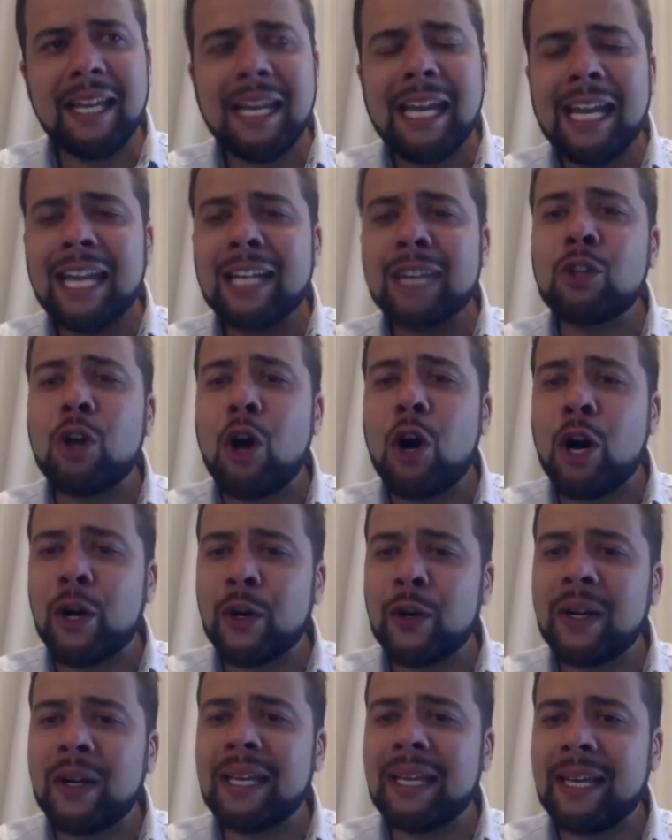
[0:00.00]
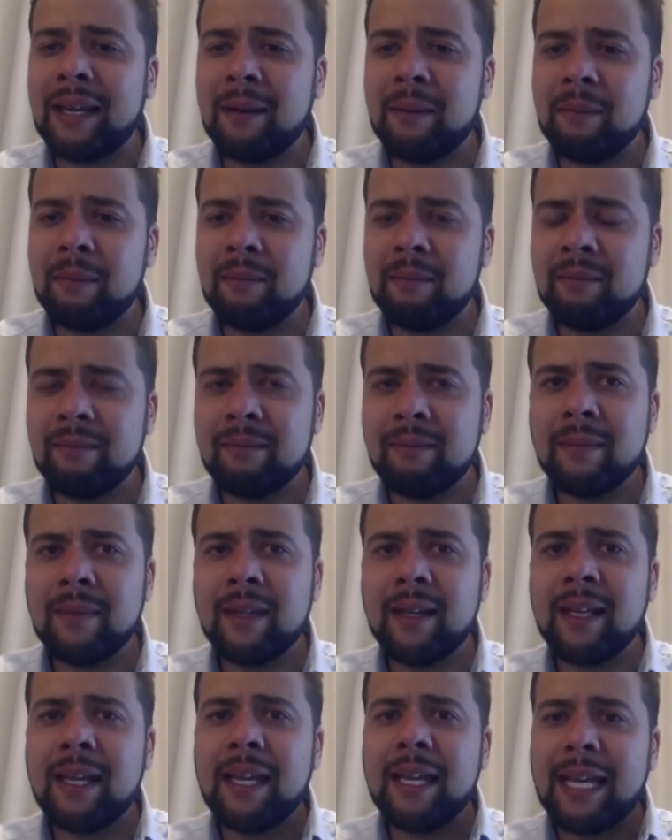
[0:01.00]
it's honoring him,
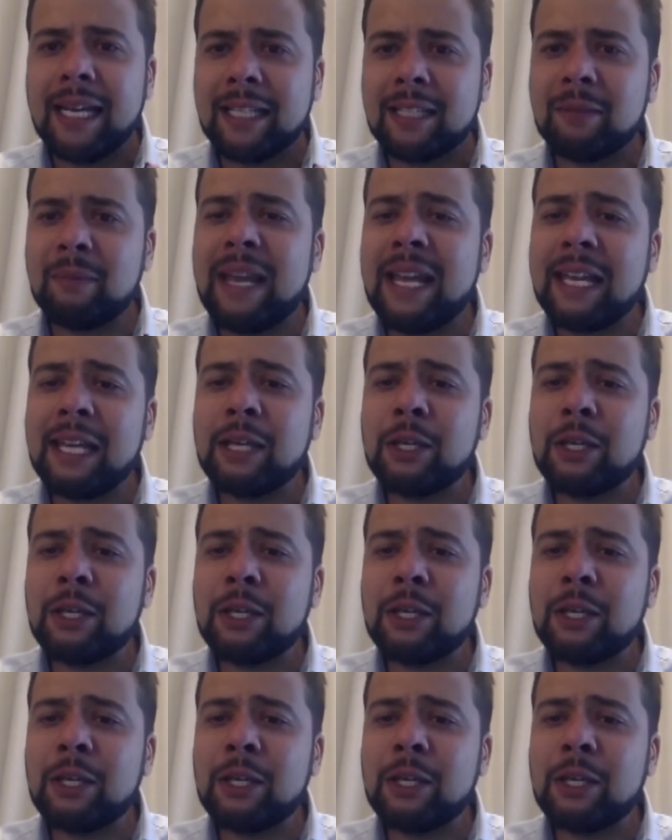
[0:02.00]
it's making